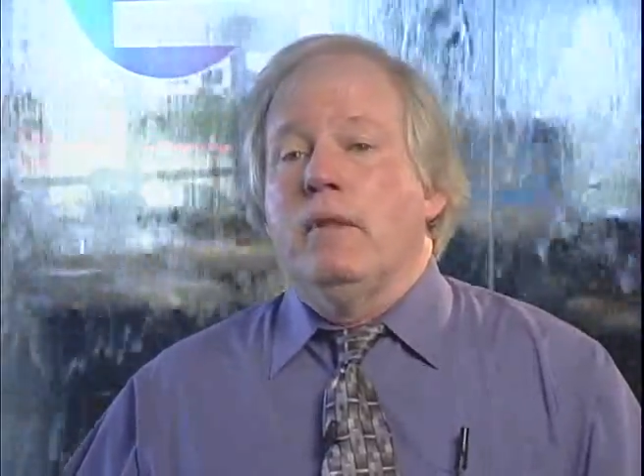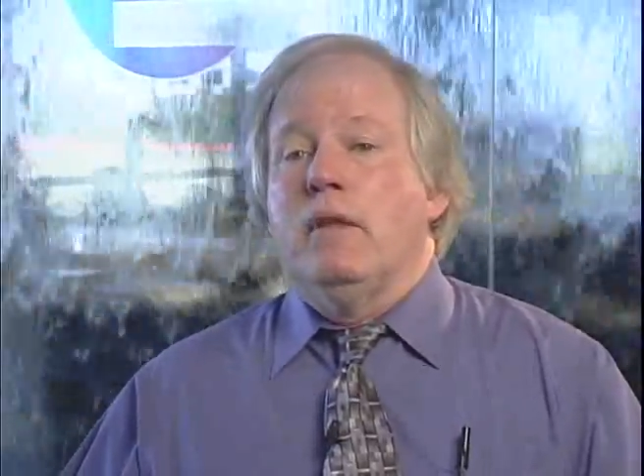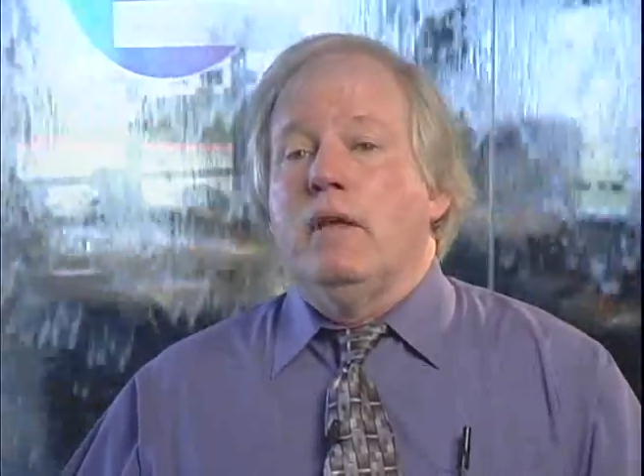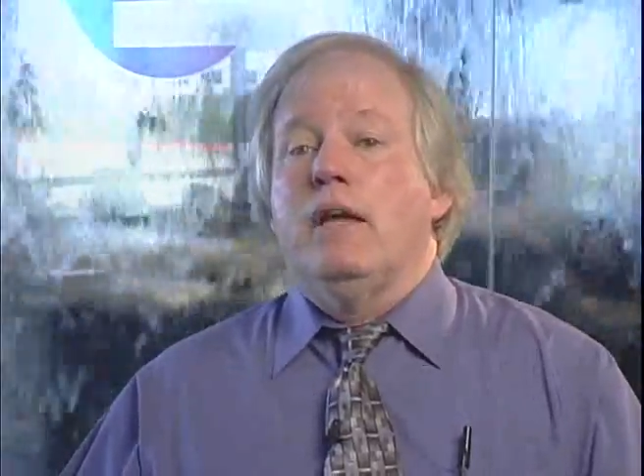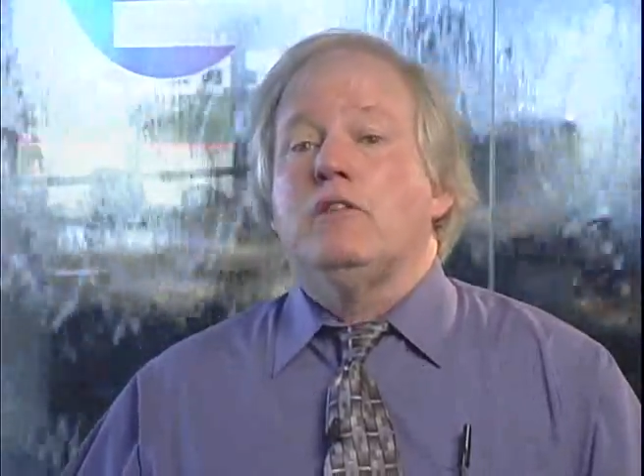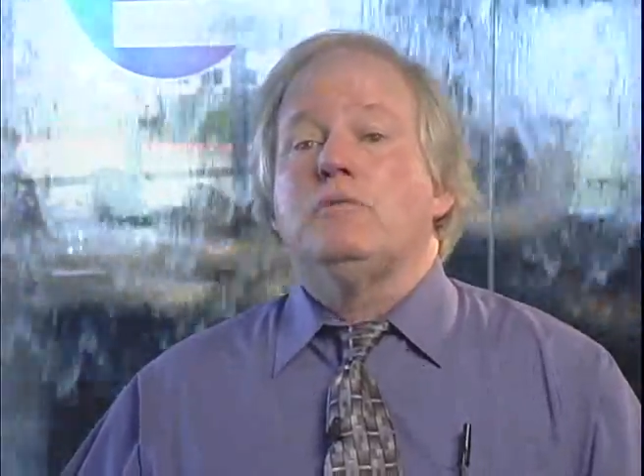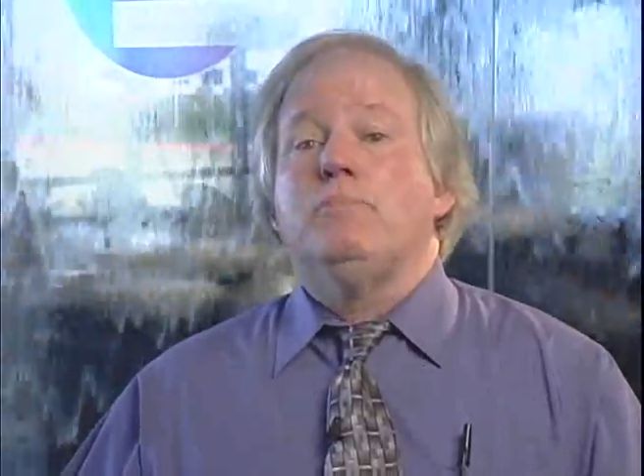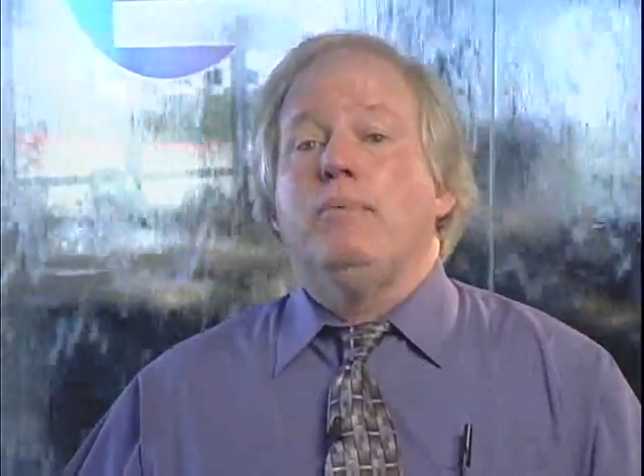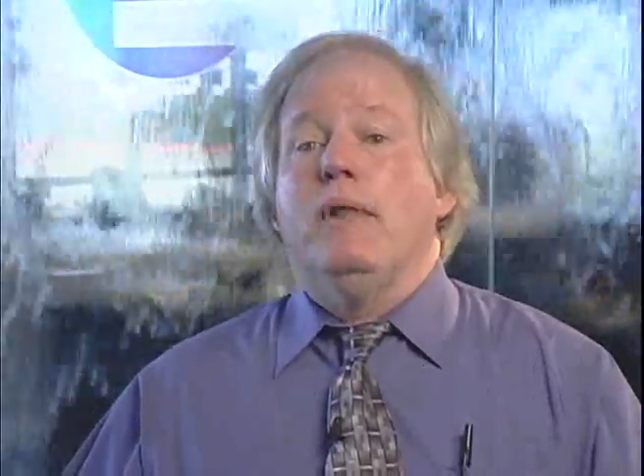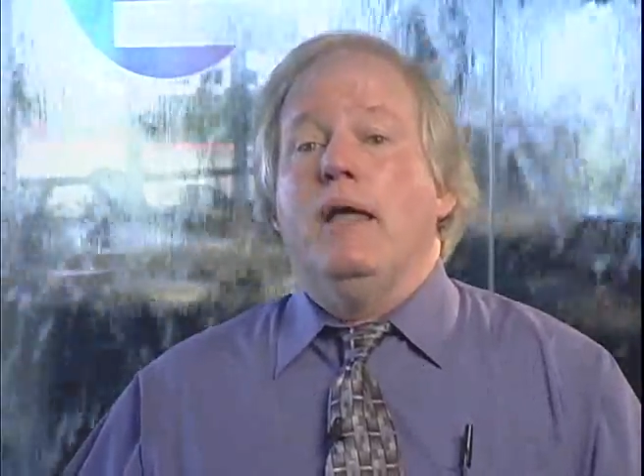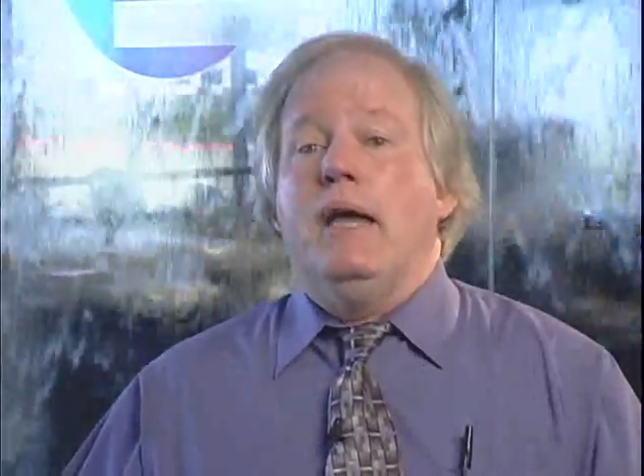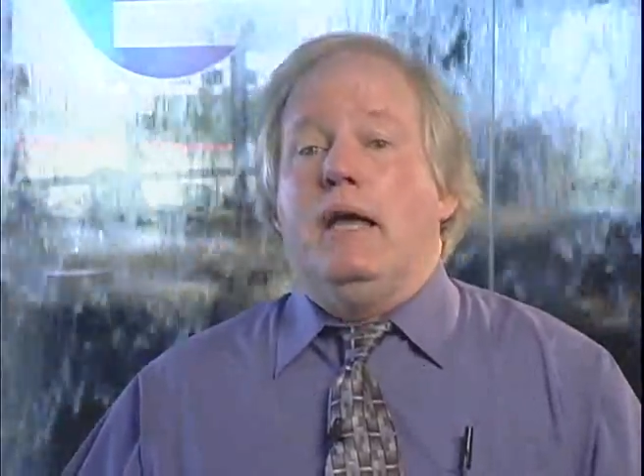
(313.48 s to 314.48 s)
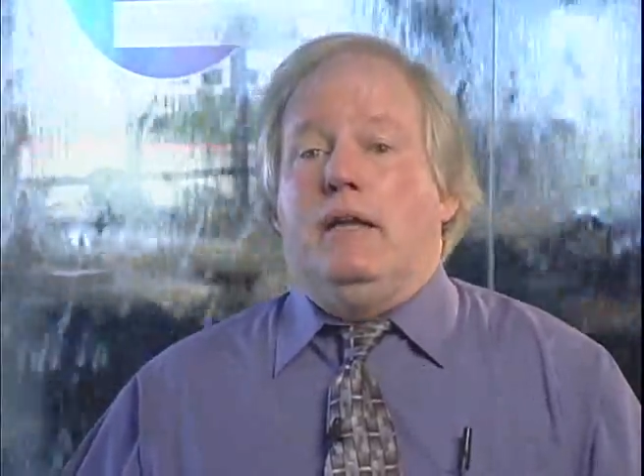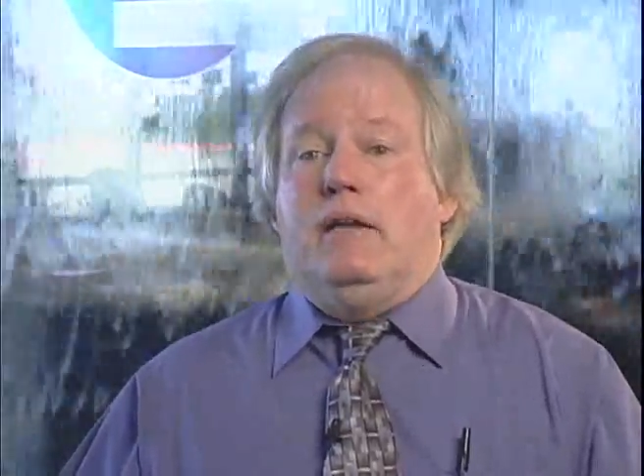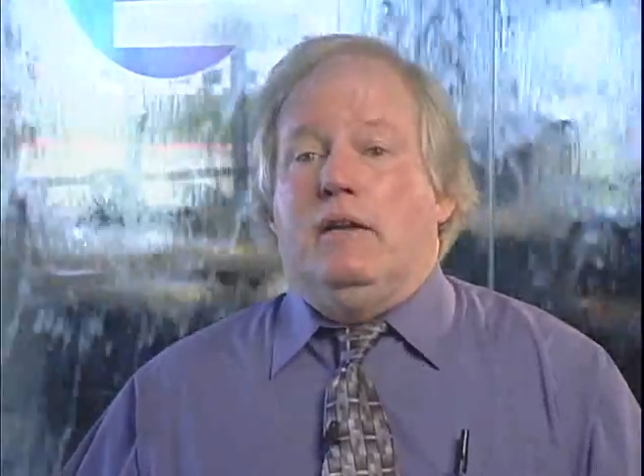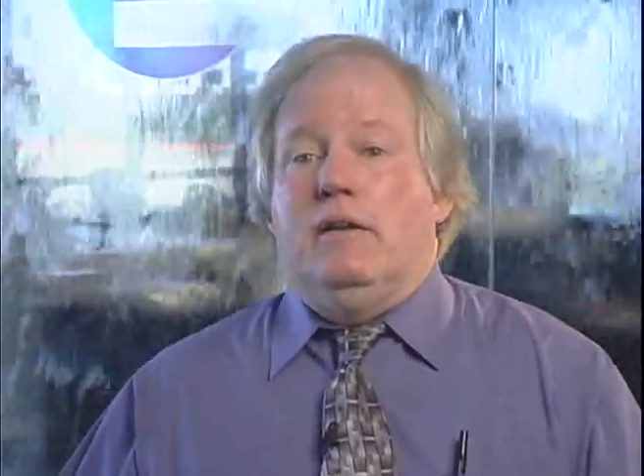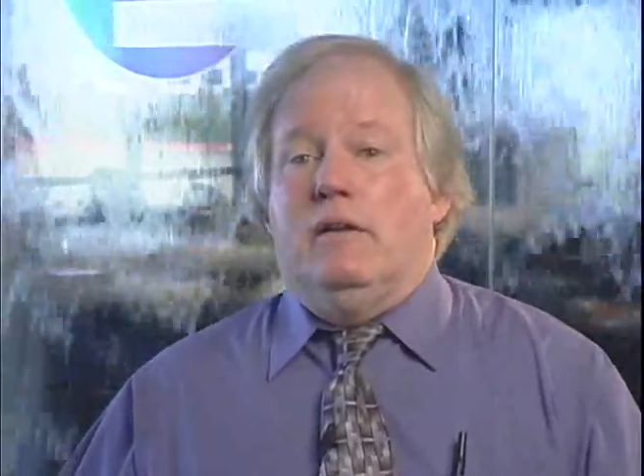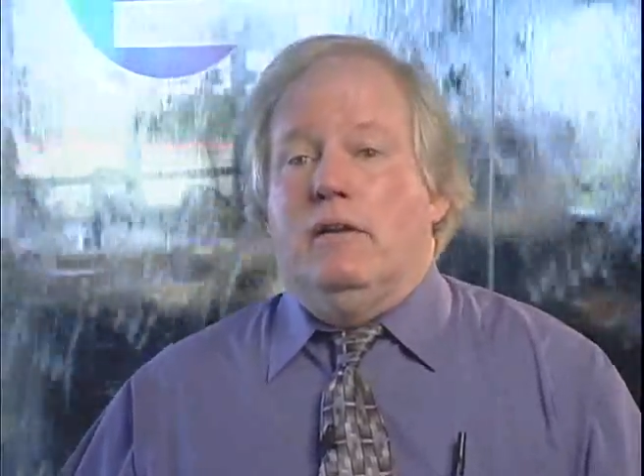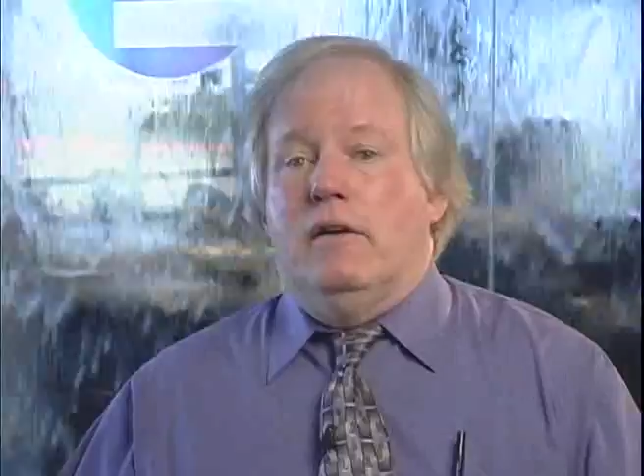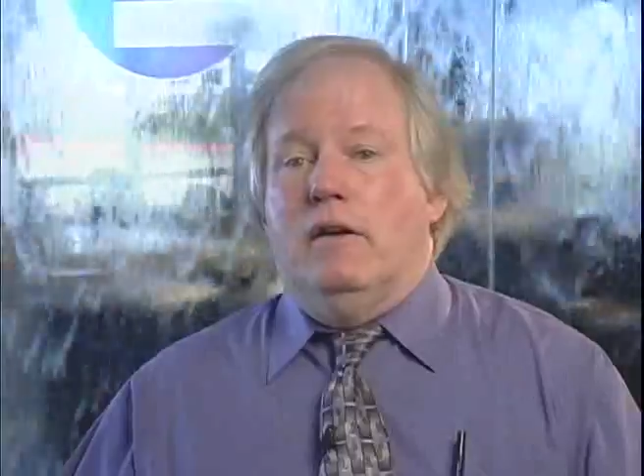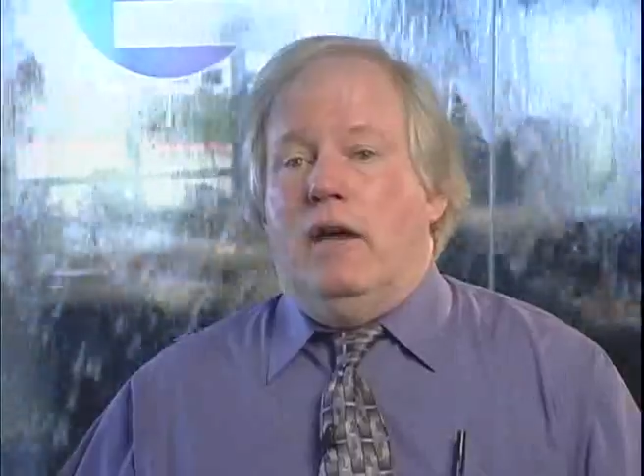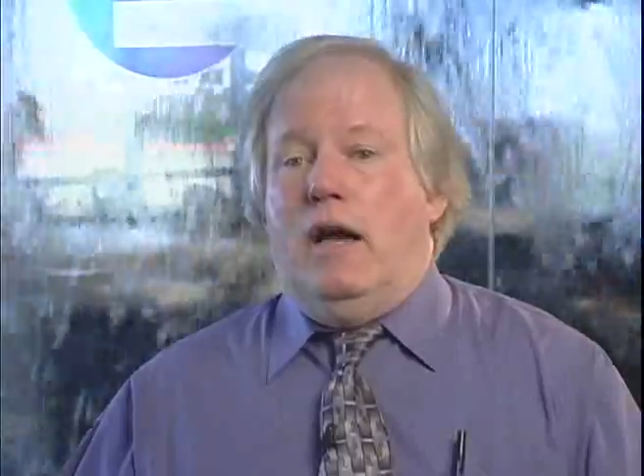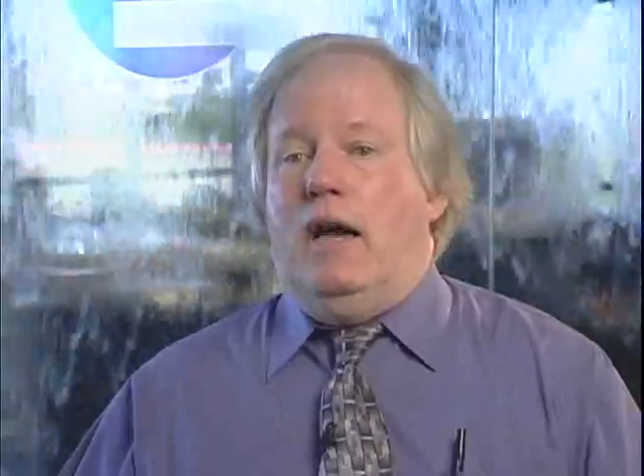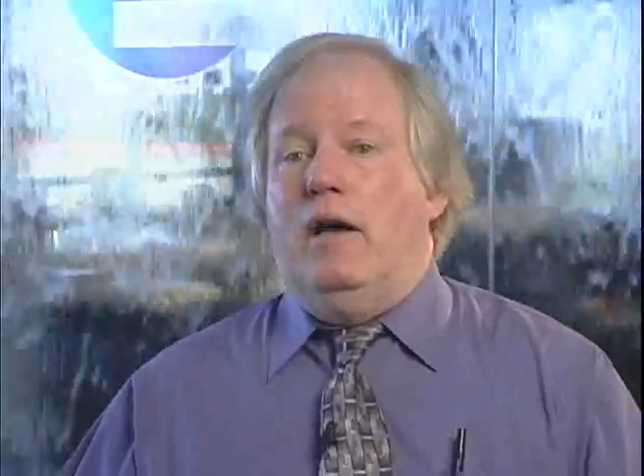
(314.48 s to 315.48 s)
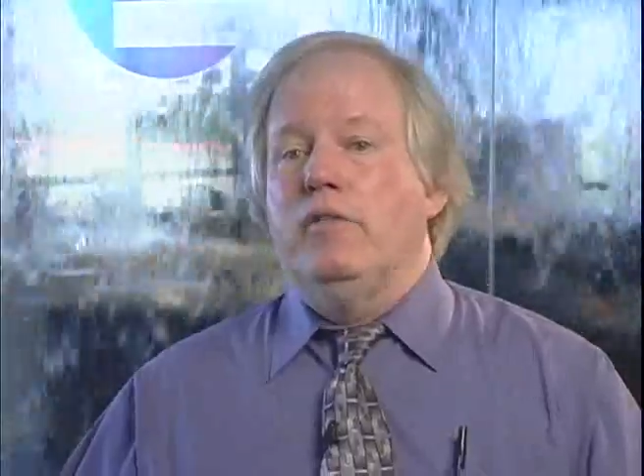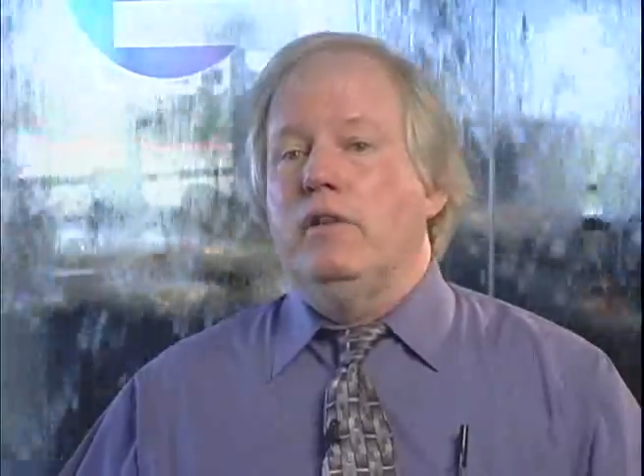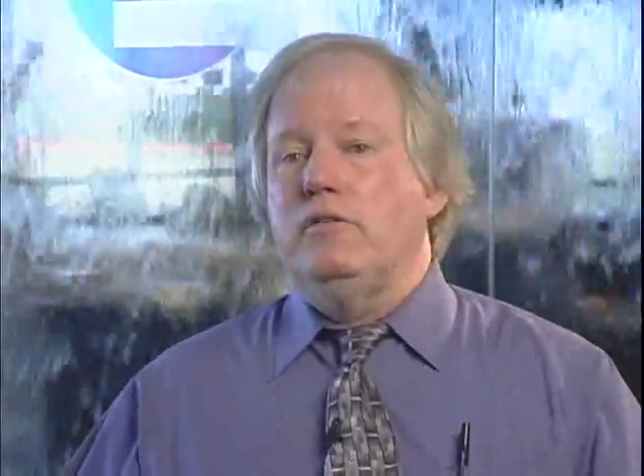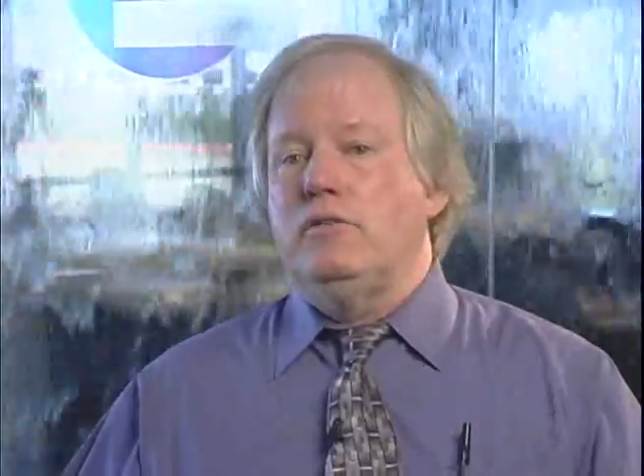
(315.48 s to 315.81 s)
explain how these